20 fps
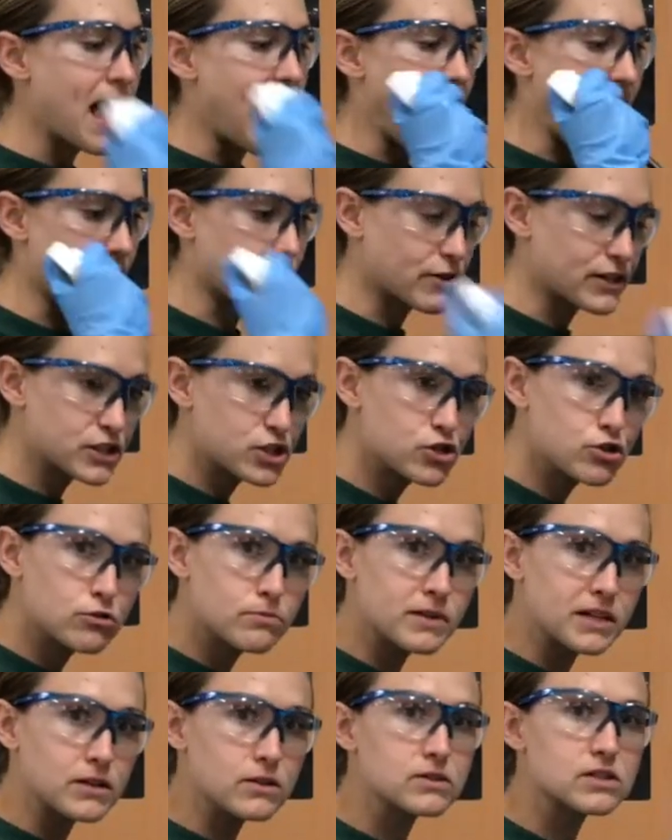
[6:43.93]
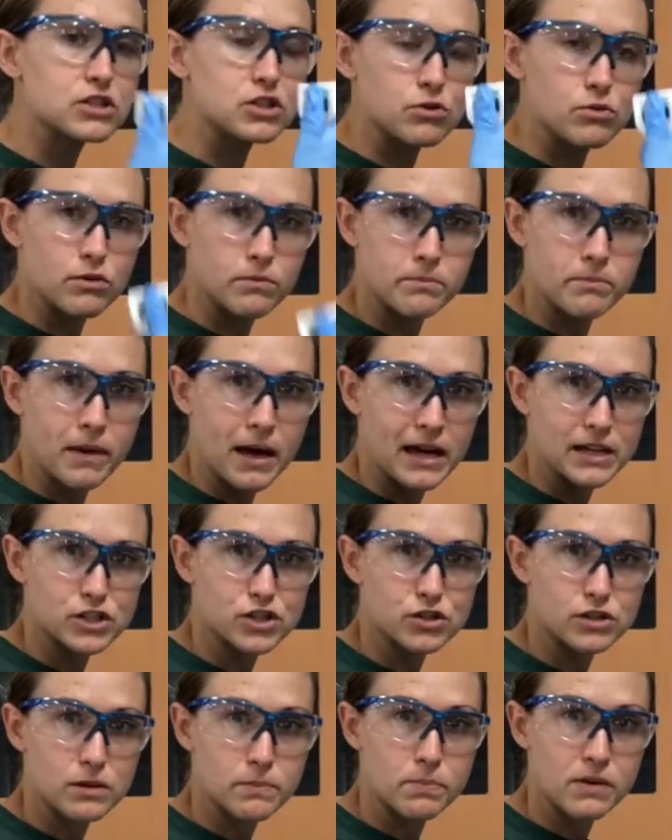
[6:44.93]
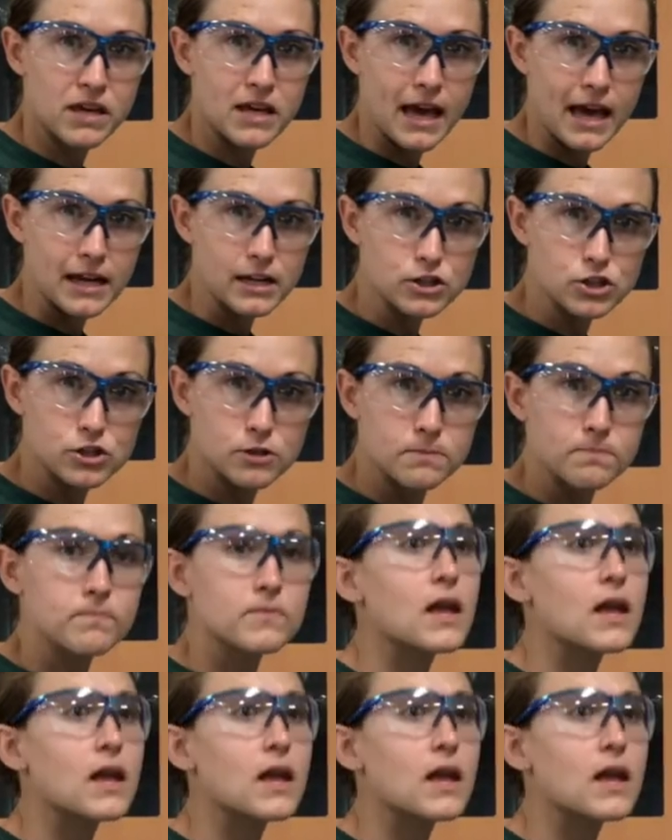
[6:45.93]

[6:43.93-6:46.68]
Every 2 mils, you will measure the pH,